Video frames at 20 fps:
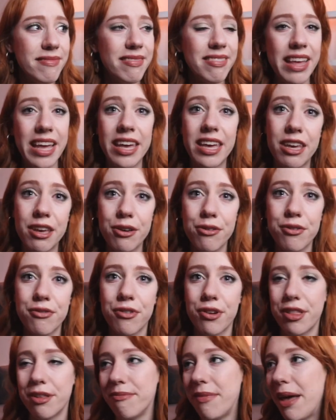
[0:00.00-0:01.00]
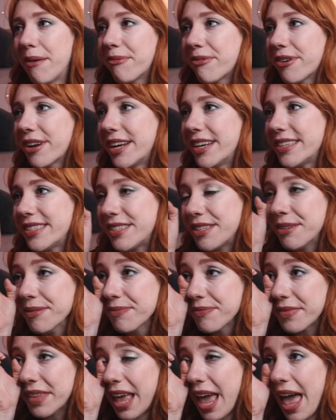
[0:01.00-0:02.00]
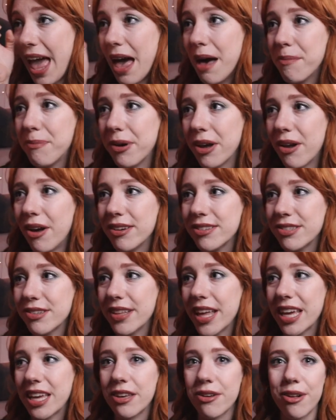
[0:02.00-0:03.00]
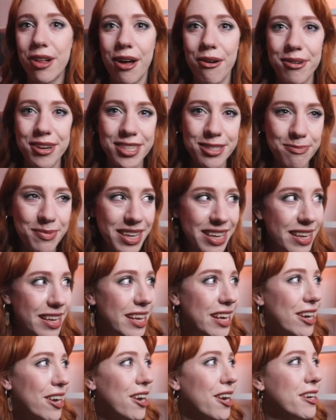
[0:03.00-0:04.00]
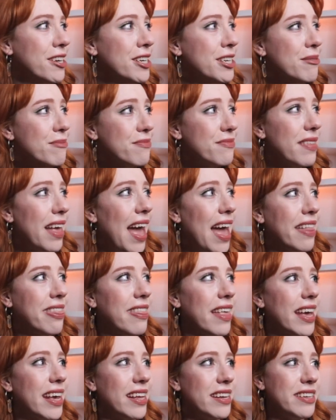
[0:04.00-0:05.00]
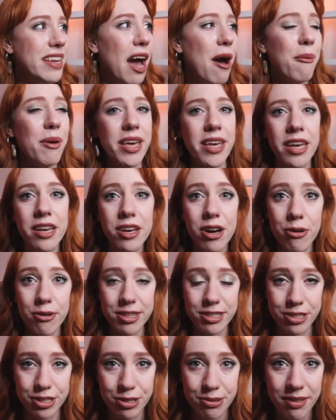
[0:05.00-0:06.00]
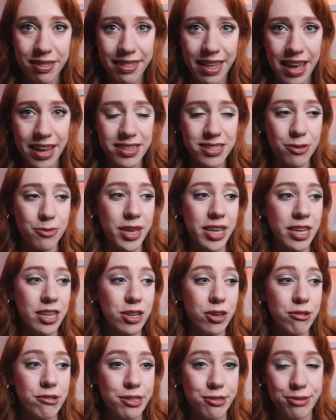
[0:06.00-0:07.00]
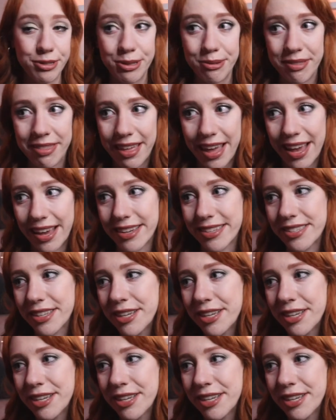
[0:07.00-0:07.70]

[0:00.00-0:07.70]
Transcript: thank you for the memories, but also, like, you'll always be here. And, like, now we can go and do things and we can go do new things.